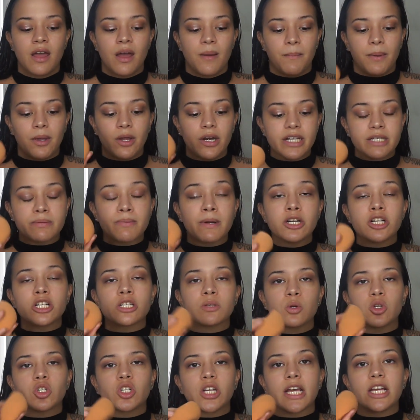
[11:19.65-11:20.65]
Beauty sponges
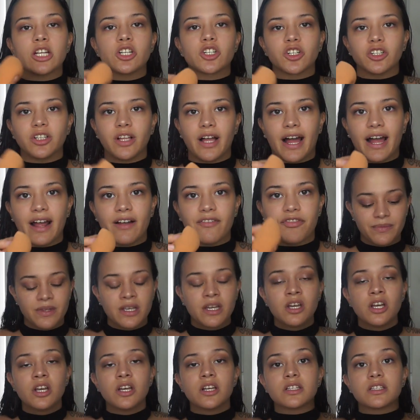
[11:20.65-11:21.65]
will change your life.
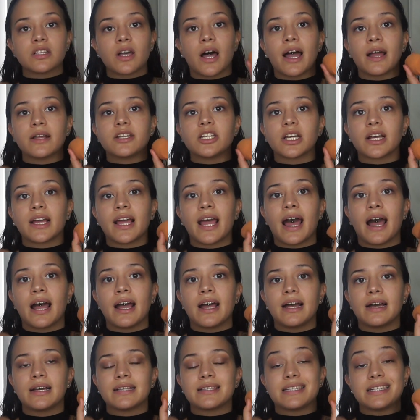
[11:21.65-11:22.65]
So I took it,
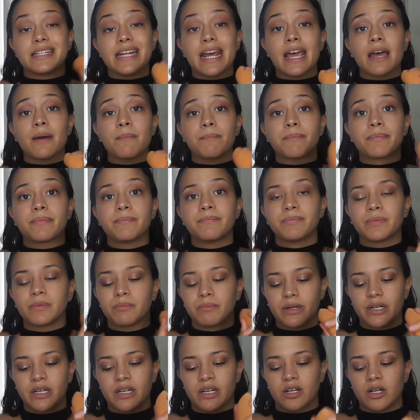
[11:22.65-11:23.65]
it's damp,
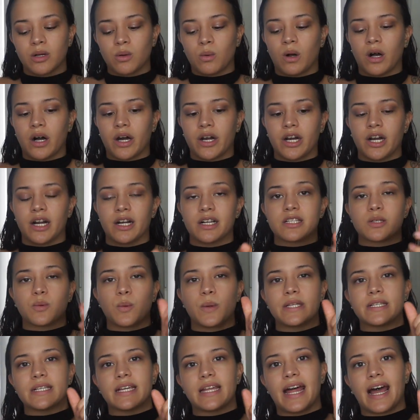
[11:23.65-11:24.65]
put it under water,
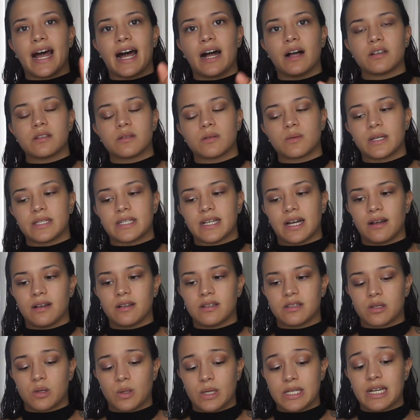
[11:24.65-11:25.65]
squeeze it out, squeeze out
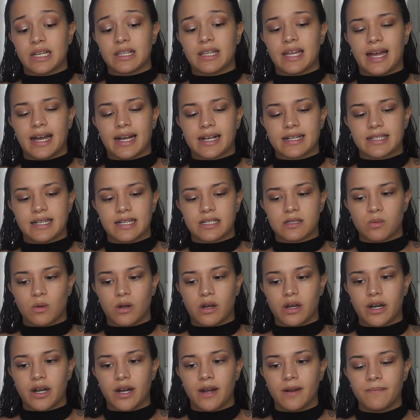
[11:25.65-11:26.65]
the excess
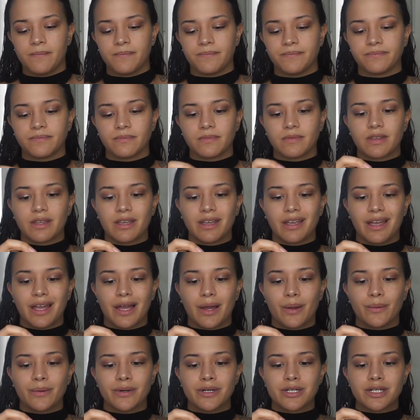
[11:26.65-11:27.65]
water.
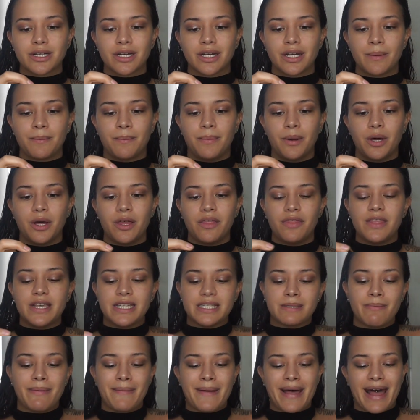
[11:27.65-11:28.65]
We're just gonna put
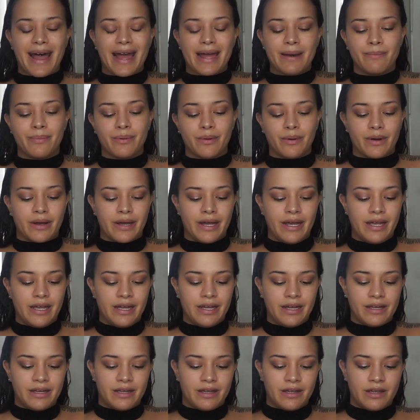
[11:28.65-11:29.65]
this bad boy,
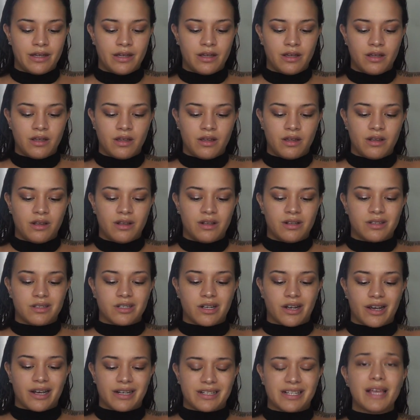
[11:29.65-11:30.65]

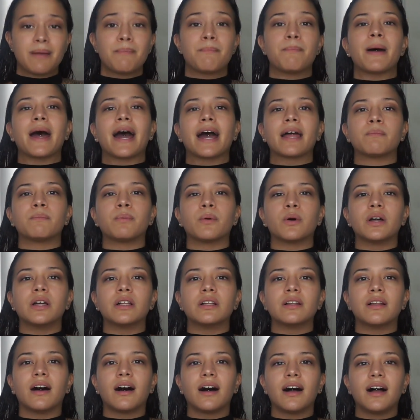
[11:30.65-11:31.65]
sorry, I say bad boy
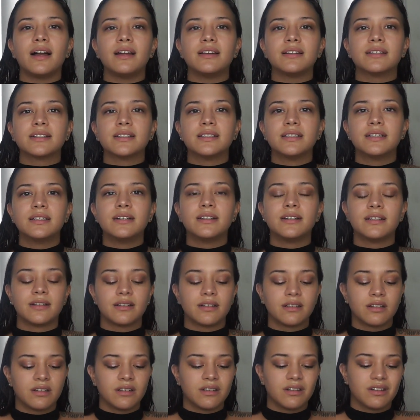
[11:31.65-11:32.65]
a lot.
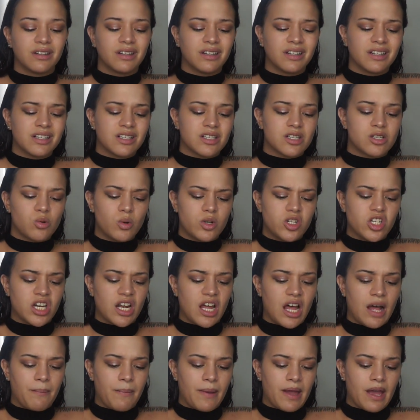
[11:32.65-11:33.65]
Switch it
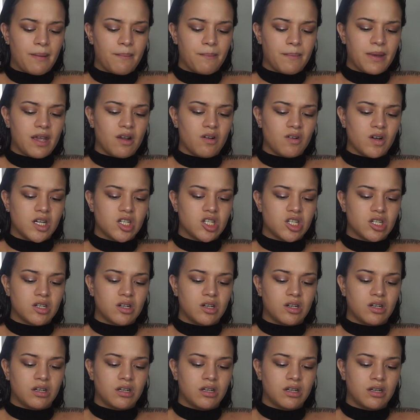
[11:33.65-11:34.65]
up, Em, be
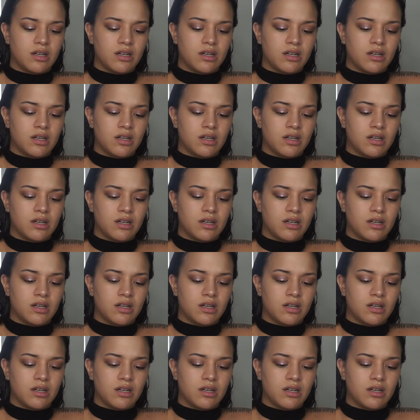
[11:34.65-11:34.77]
original.